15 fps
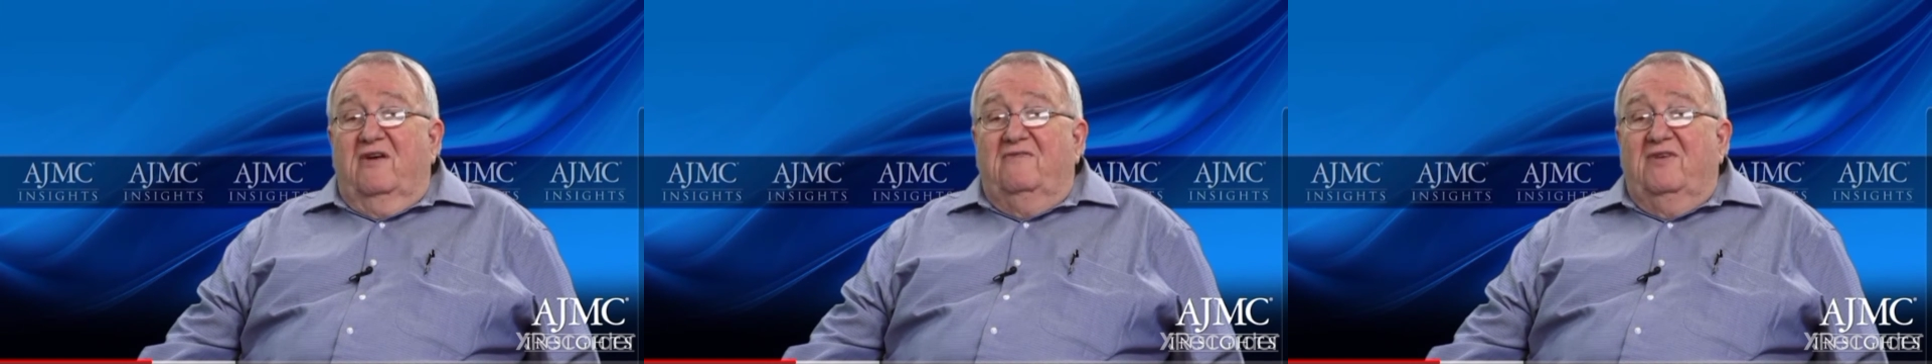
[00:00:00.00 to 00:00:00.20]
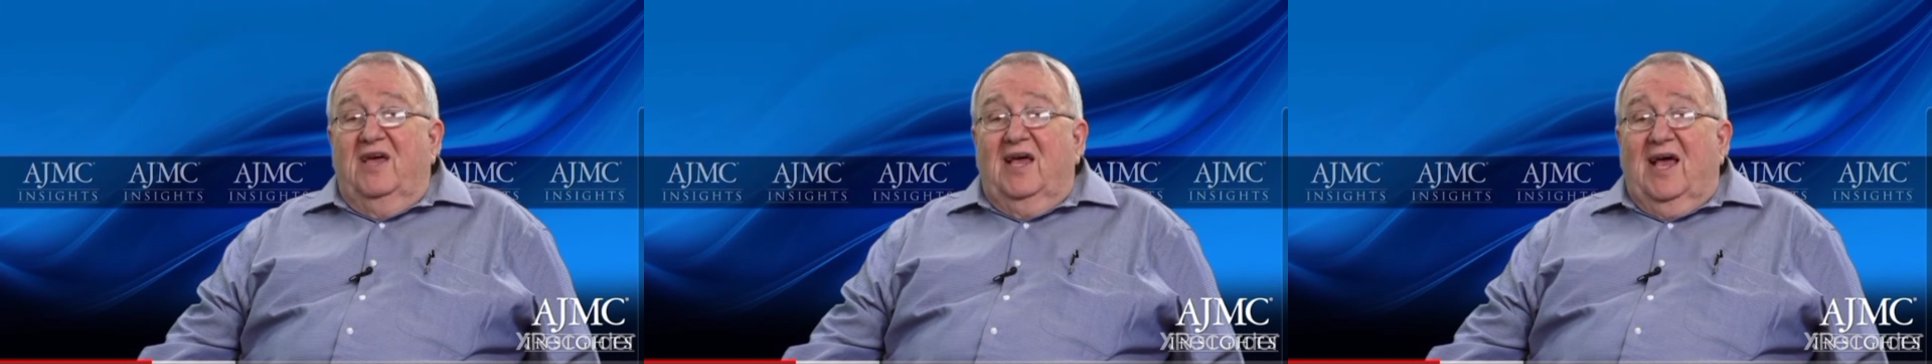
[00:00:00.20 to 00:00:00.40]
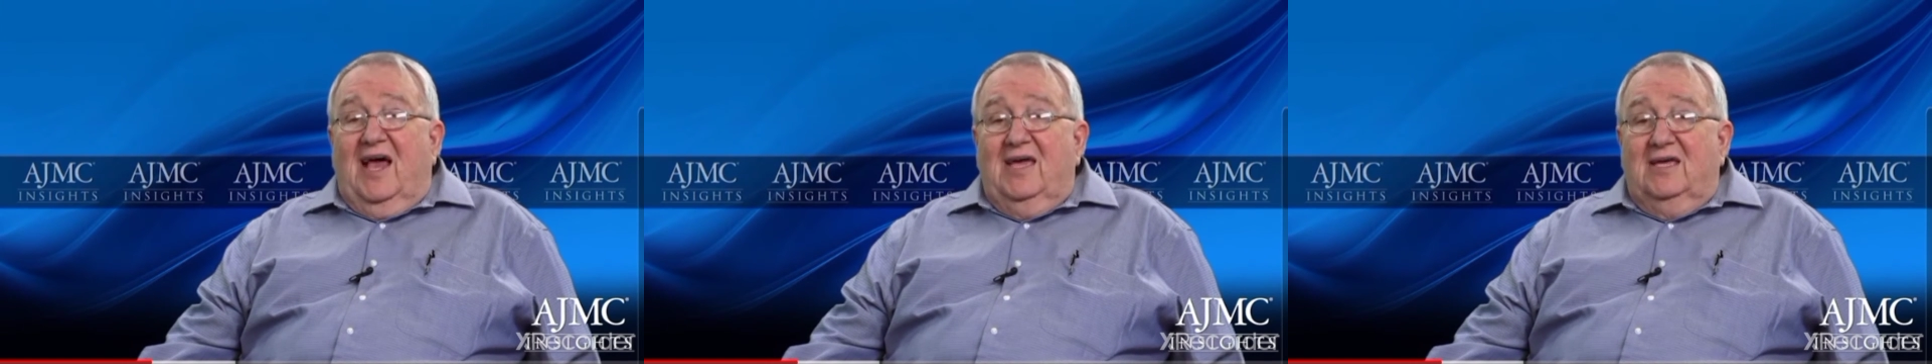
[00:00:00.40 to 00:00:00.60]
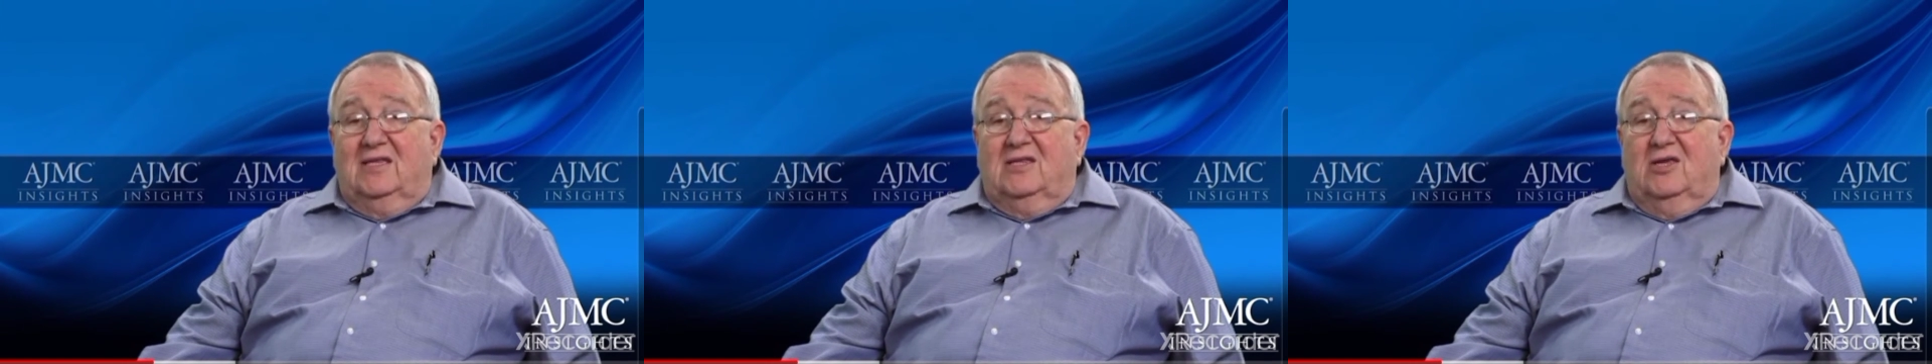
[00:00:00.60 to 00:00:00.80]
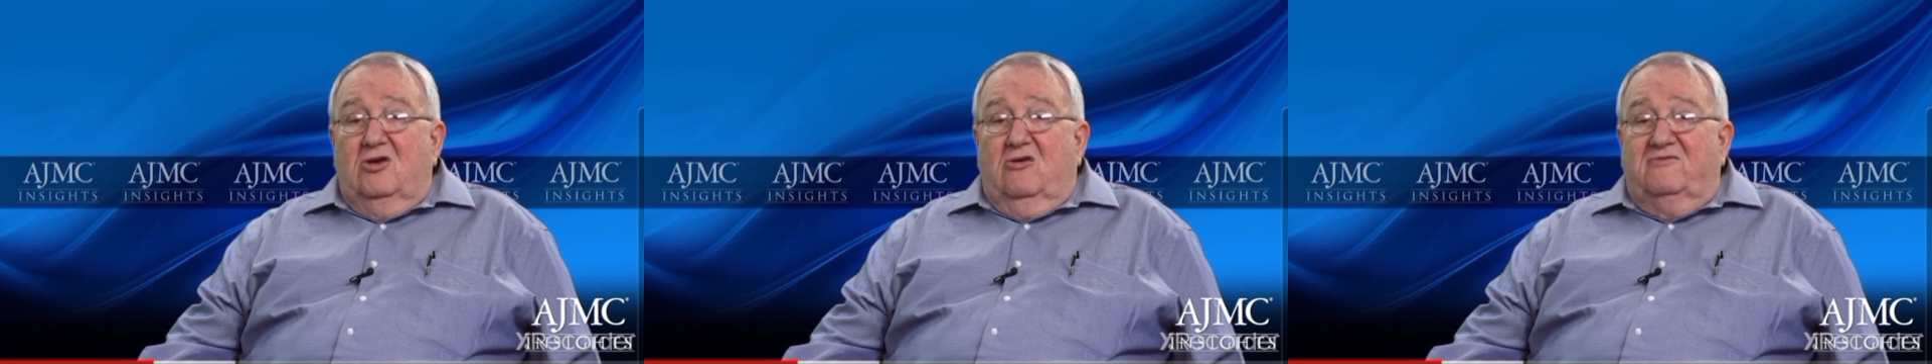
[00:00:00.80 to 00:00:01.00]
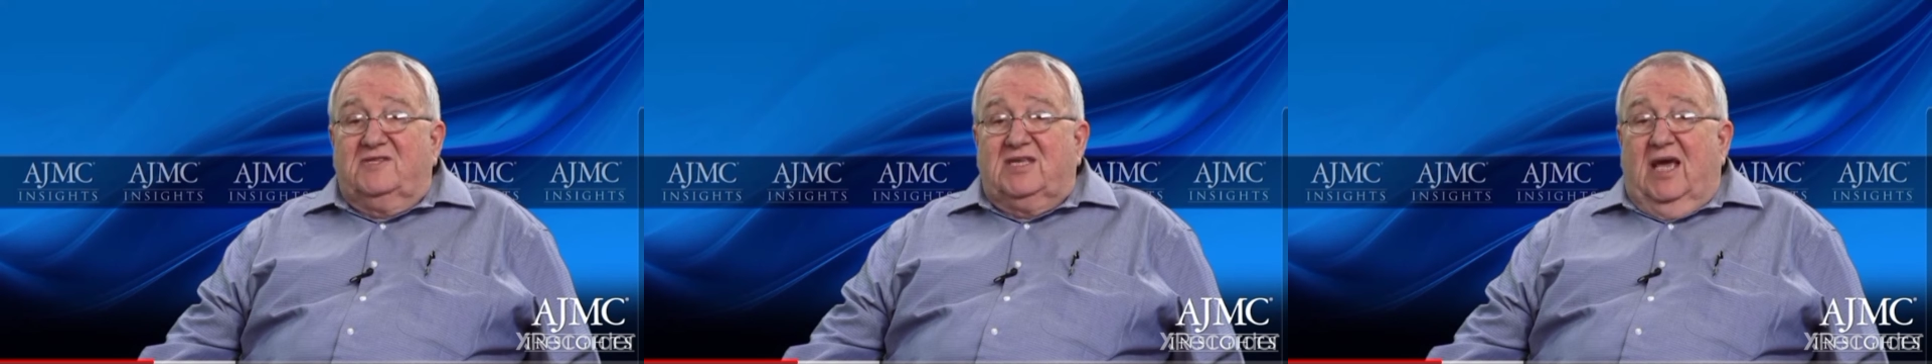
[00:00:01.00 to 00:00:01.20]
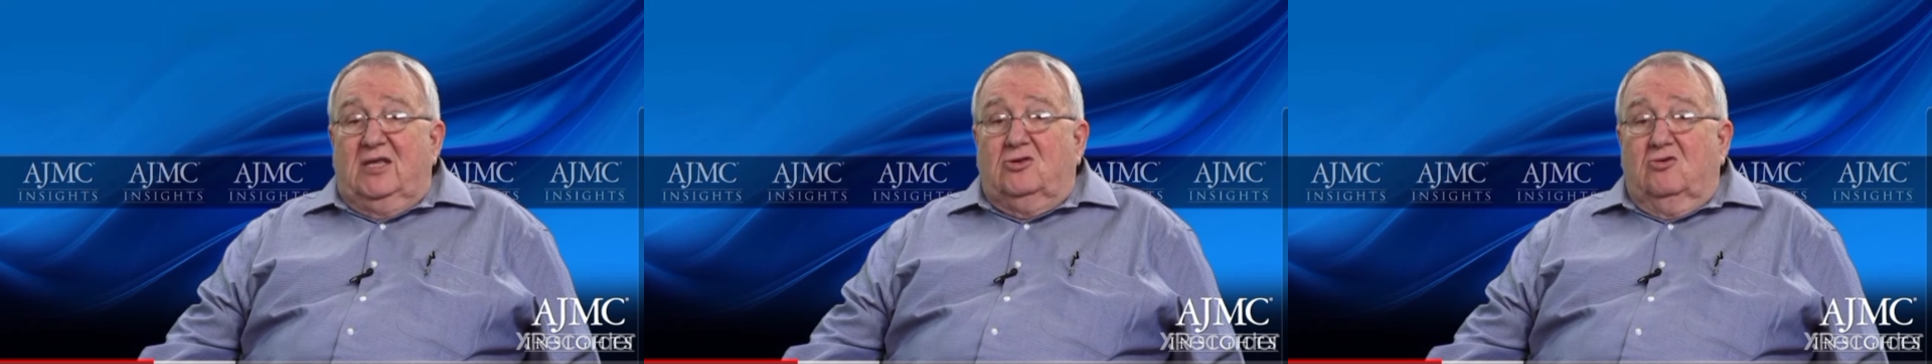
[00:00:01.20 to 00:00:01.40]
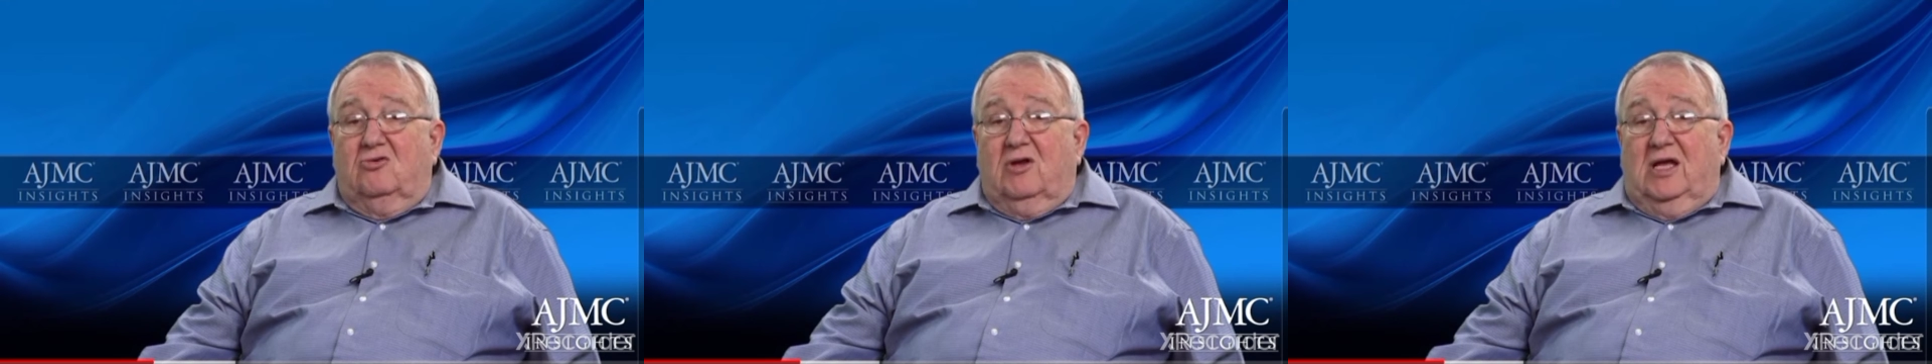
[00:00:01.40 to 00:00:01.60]
a variety of
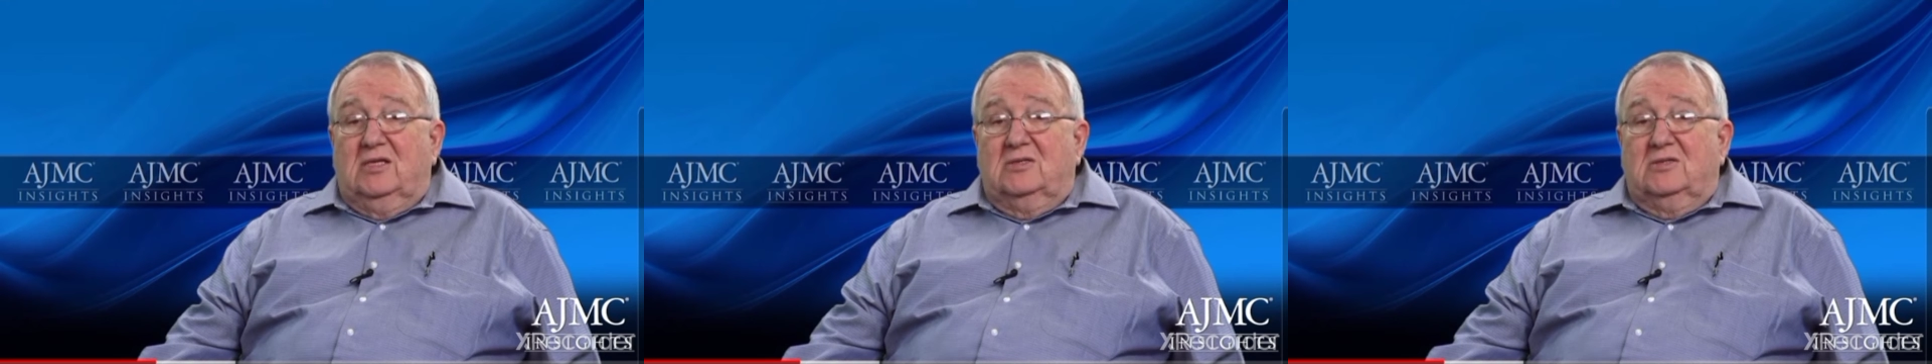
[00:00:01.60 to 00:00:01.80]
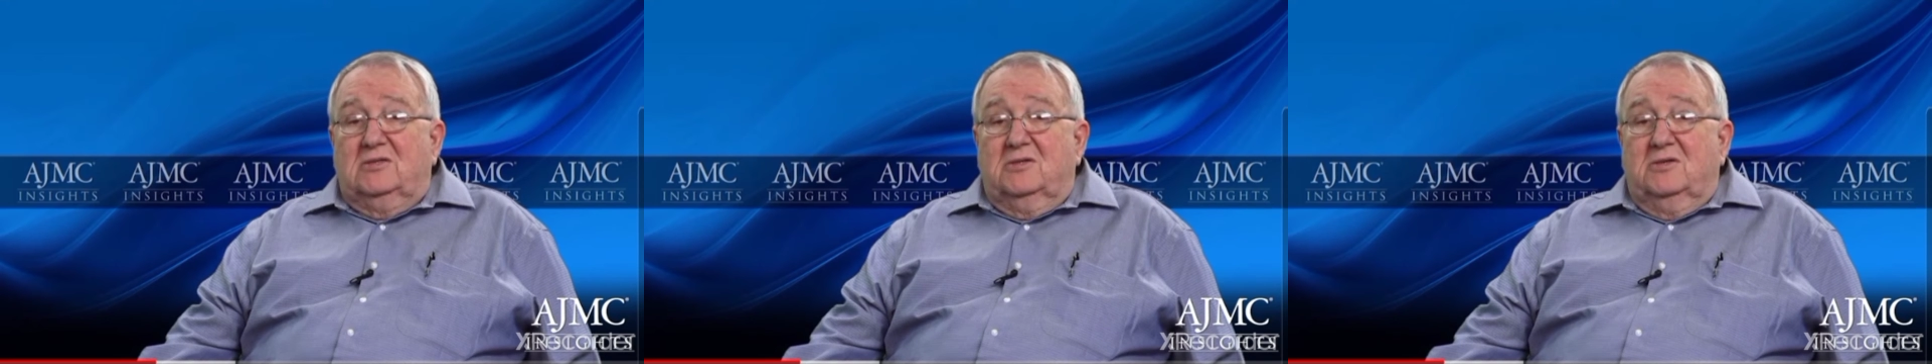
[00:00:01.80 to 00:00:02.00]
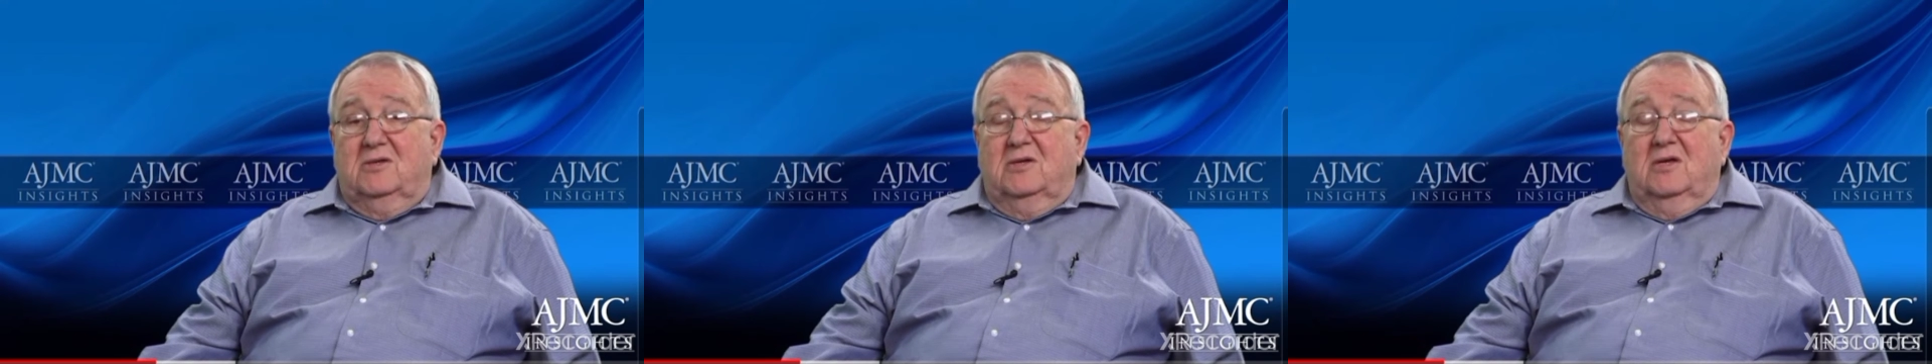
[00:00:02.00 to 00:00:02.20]
cytokines.